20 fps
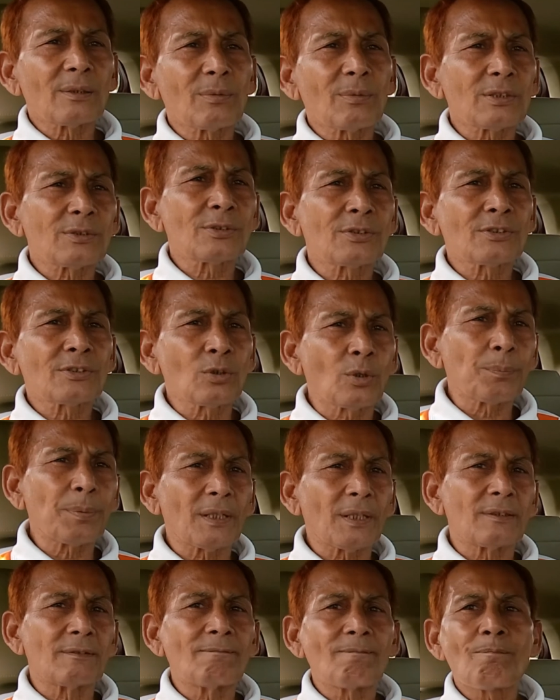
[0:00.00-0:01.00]
The father
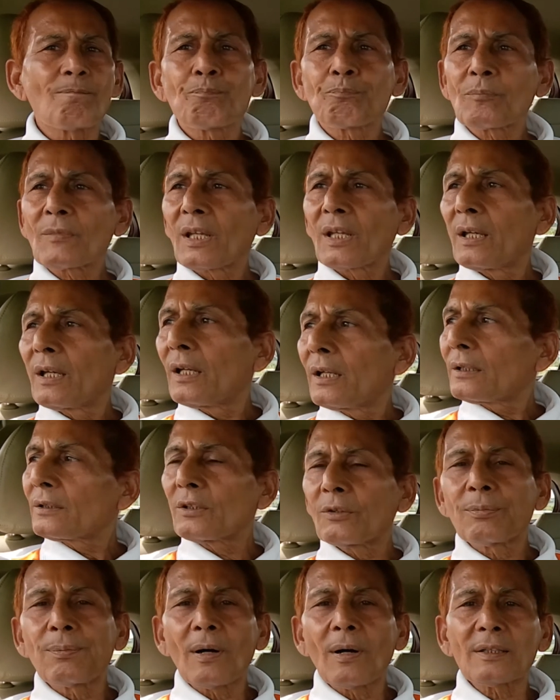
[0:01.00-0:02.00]
was forcing
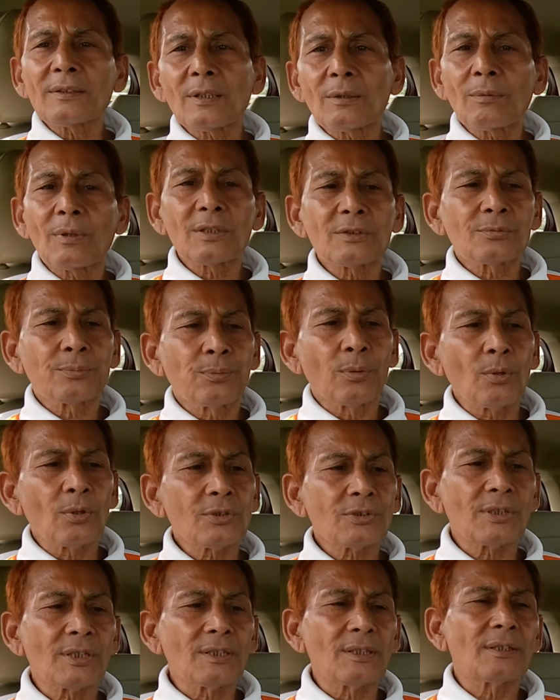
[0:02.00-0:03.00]
to play
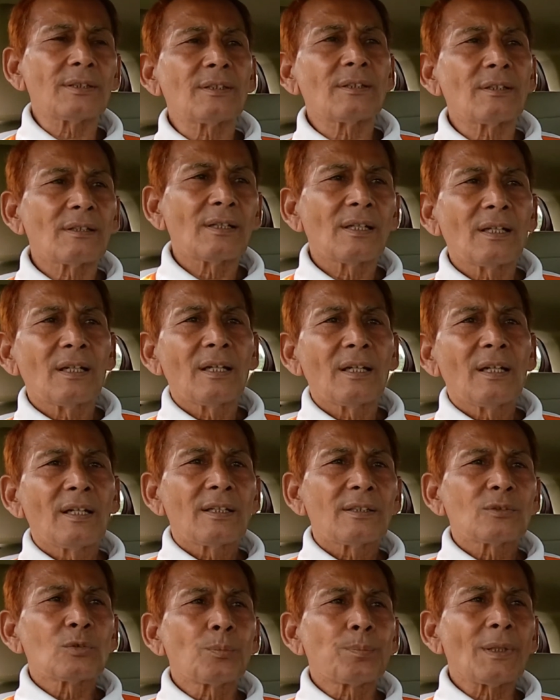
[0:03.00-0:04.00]
tennis. The
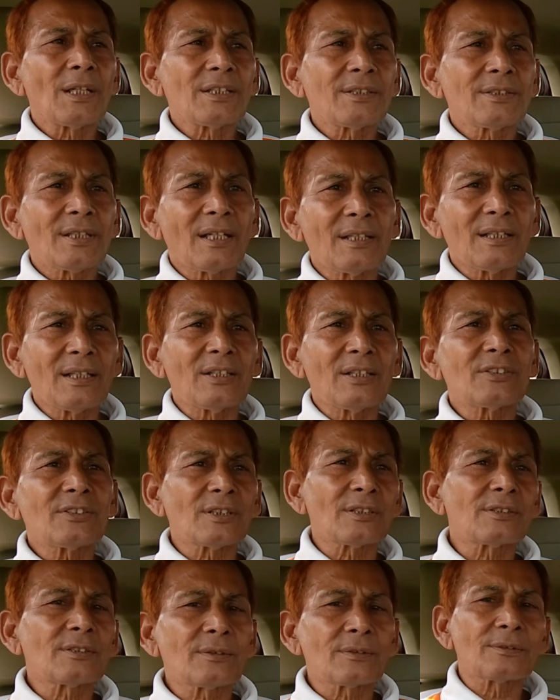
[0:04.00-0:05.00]
father was
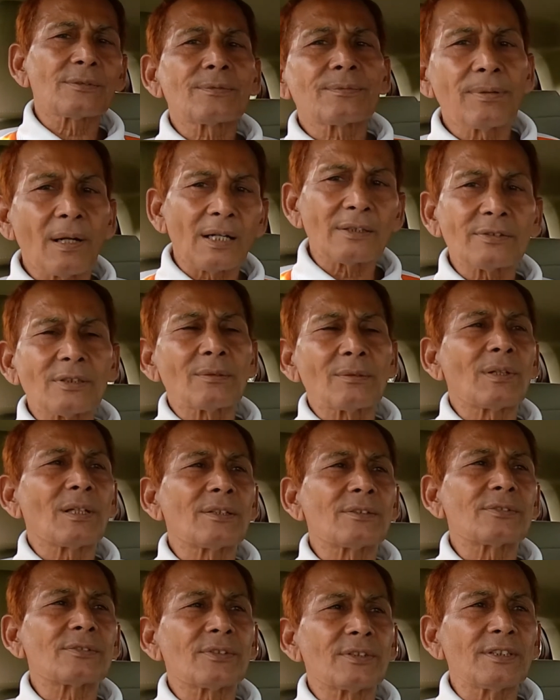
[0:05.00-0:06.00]
inspiring and
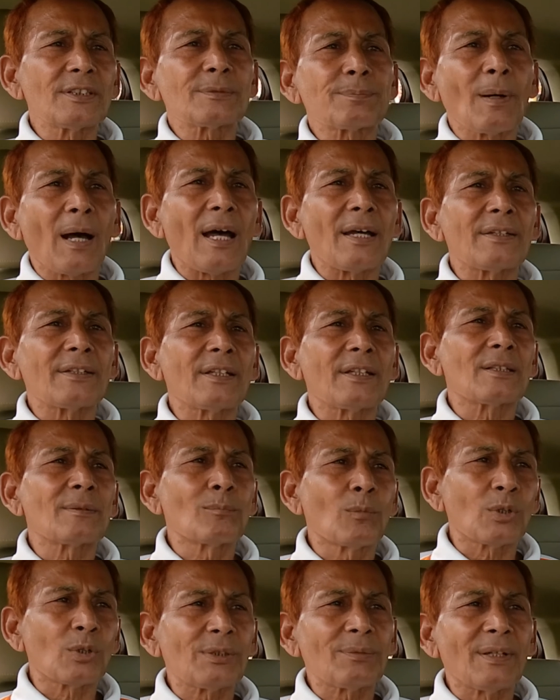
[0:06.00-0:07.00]
motivating.
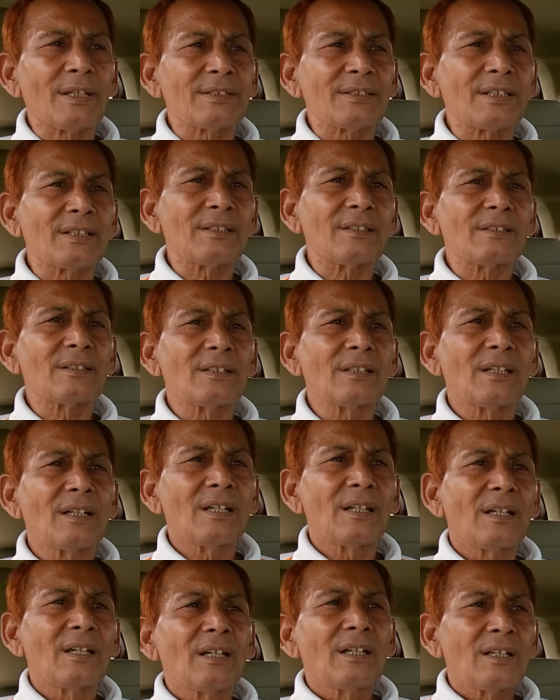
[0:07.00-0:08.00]
And if the child was not
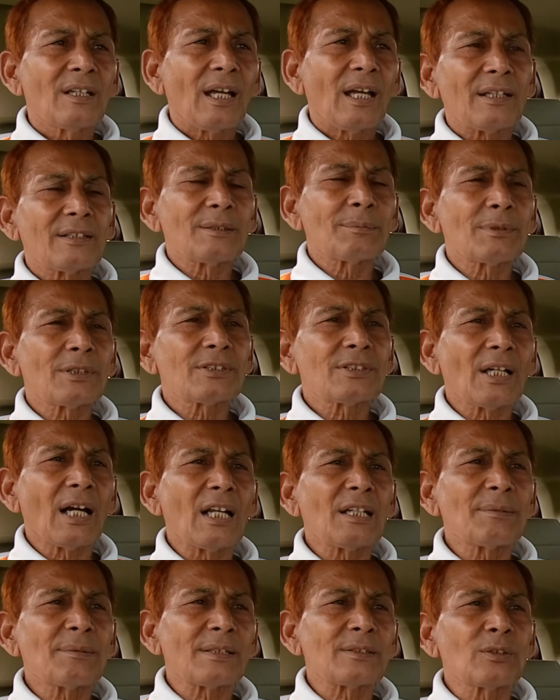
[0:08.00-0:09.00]
going the right track,
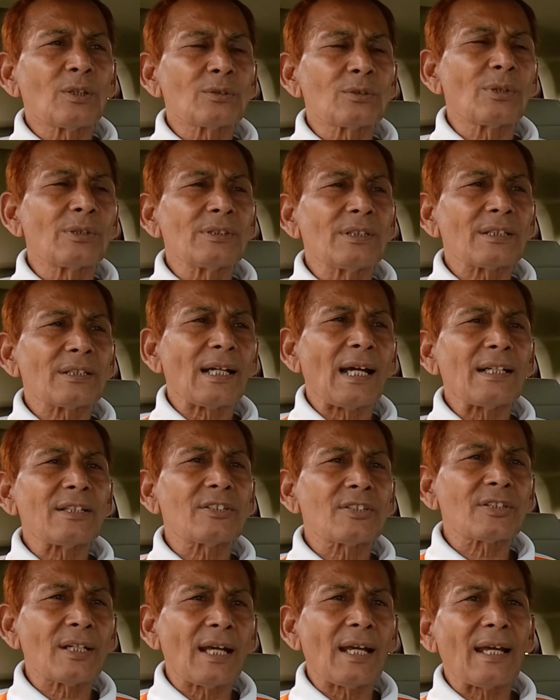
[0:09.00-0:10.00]
add that
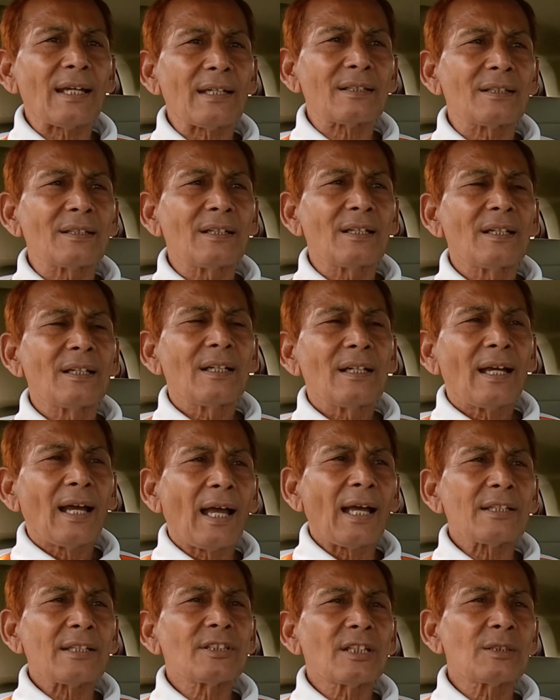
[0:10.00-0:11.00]
pity graph to a
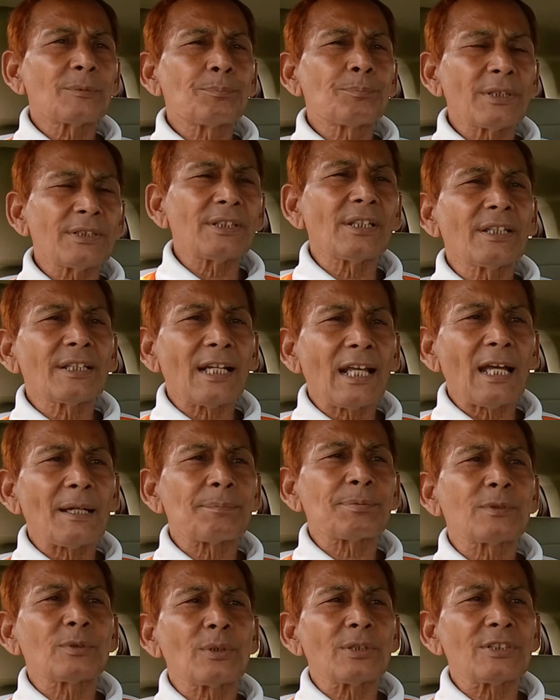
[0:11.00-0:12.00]
Steffi graph.
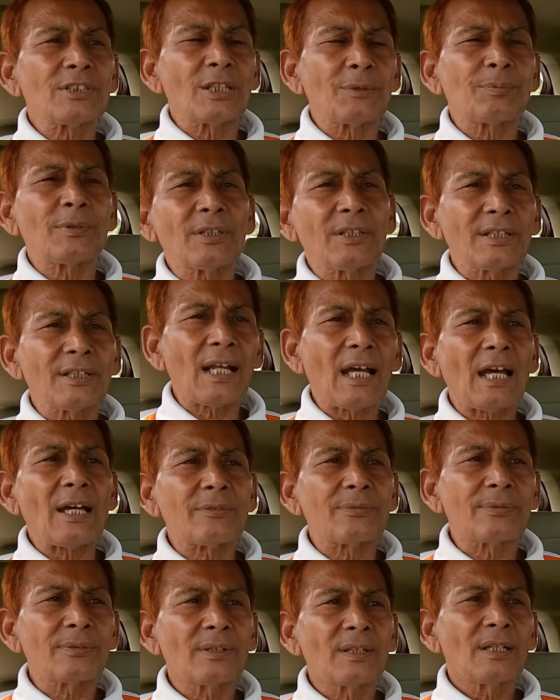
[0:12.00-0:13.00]
He was coaching, he
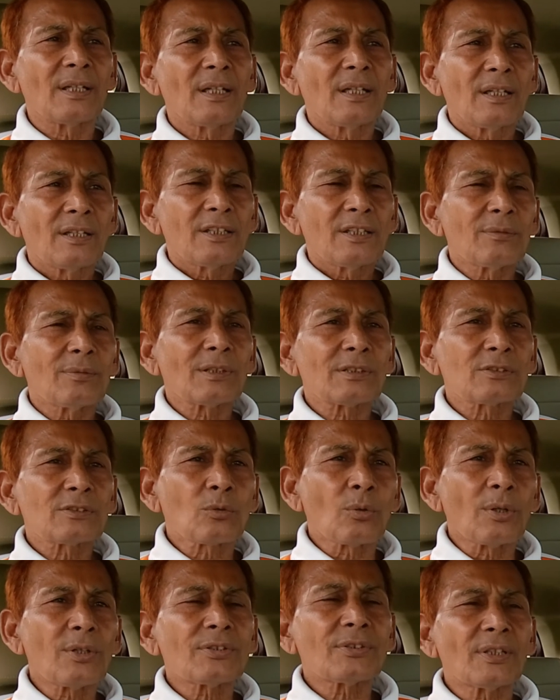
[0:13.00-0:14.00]
was forcing,
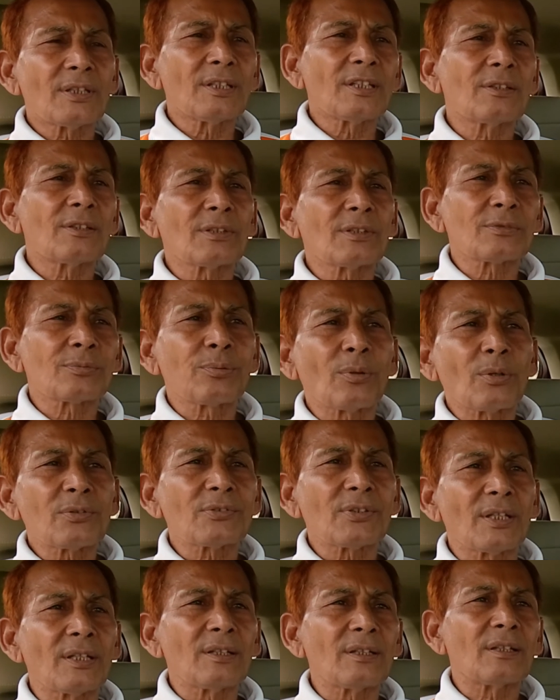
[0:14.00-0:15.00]
he was
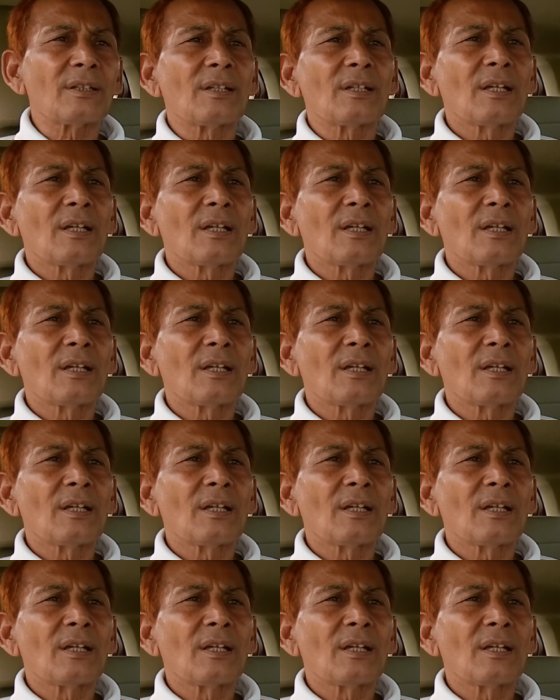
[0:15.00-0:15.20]
inspiring.